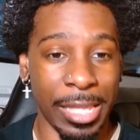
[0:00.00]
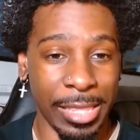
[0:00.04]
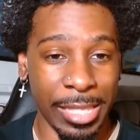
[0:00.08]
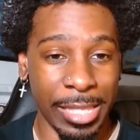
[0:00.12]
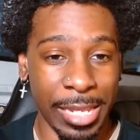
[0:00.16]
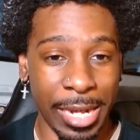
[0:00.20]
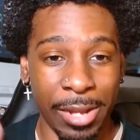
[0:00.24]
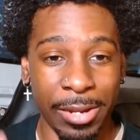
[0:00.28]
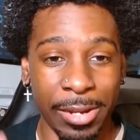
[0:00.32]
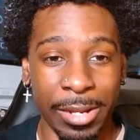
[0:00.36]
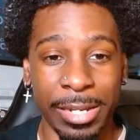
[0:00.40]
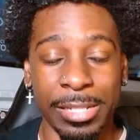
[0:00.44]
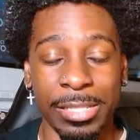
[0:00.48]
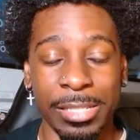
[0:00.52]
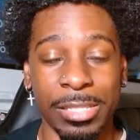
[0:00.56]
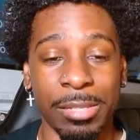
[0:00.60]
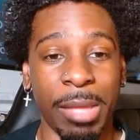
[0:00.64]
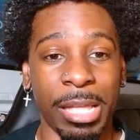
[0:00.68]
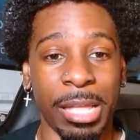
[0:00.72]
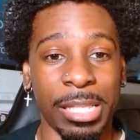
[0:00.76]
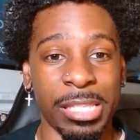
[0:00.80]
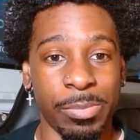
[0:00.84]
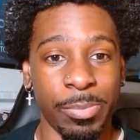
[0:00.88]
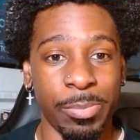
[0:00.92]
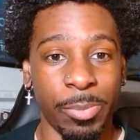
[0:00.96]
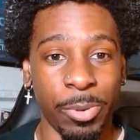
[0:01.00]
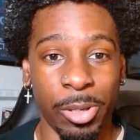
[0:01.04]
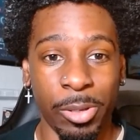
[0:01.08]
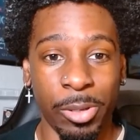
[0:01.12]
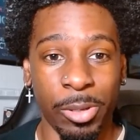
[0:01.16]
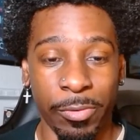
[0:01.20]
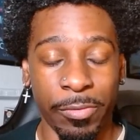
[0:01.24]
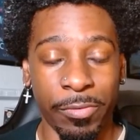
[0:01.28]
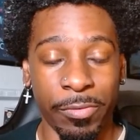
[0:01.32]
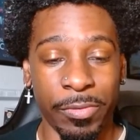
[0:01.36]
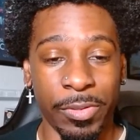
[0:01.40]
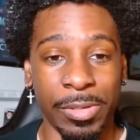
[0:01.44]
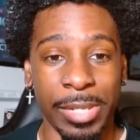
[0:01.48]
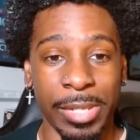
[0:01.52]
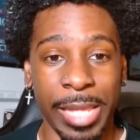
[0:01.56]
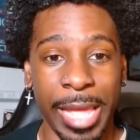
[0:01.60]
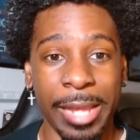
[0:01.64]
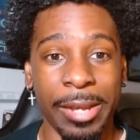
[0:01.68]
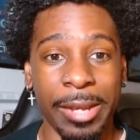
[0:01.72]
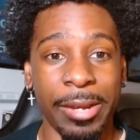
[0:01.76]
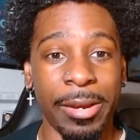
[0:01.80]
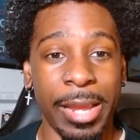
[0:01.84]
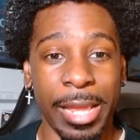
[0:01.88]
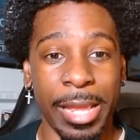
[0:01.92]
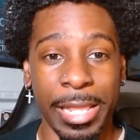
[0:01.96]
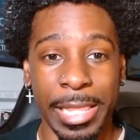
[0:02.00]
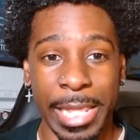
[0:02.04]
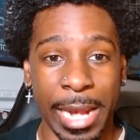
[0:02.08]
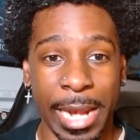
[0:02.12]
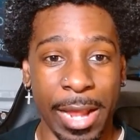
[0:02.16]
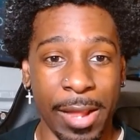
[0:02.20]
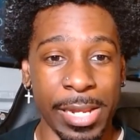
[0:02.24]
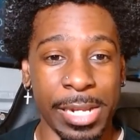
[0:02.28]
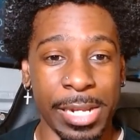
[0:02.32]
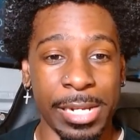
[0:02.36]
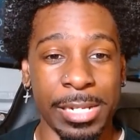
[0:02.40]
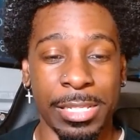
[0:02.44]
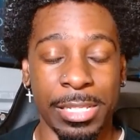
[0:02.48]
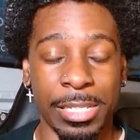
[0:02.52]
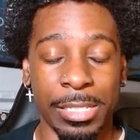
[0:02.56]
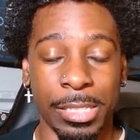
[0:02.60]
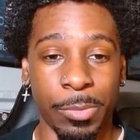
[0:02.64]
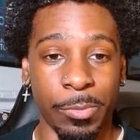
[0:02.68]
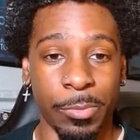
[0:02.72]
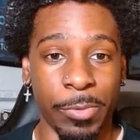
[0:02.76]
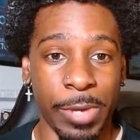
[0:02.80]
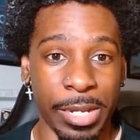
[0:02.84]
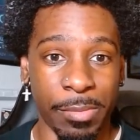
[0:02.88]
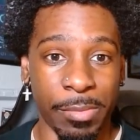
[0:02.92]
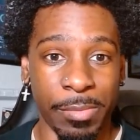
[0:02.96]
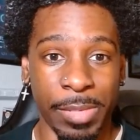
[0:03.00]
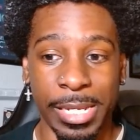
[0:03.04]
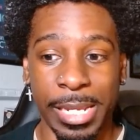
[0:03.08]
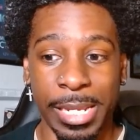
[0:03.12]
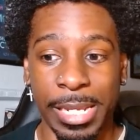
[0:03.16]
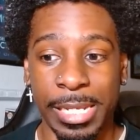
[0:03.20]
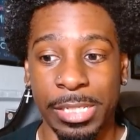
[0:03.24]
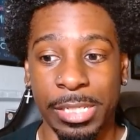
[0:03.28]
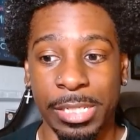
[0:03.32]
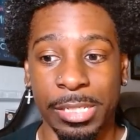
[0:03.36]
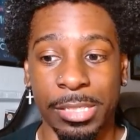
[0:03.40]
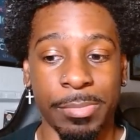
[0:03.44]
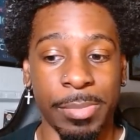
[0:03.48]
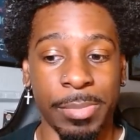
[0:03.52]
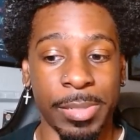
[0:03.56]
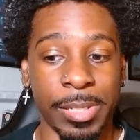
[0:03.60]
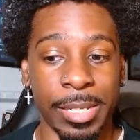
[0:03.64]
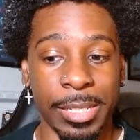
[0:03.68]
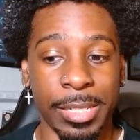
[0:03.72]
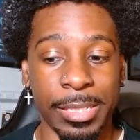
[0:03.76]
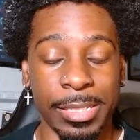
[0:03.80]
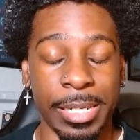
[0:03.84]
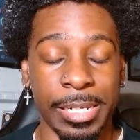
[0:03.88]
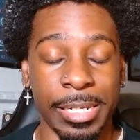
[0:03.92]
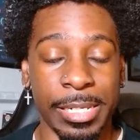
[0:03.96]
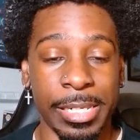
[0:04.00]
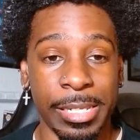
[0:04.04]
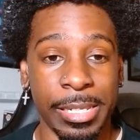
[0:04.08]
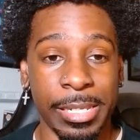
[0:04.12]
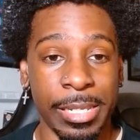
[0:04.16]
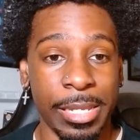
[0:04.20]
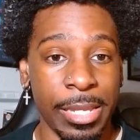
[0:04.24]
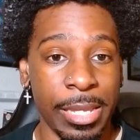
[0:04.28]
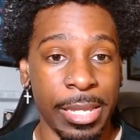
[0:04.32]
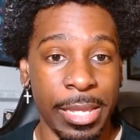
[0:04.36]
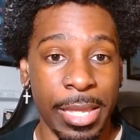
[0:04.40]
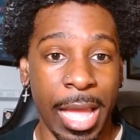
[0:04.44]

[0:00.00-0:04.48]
and then I'll get into my spoiler review later, and then I'll get into some recommendations because, honey,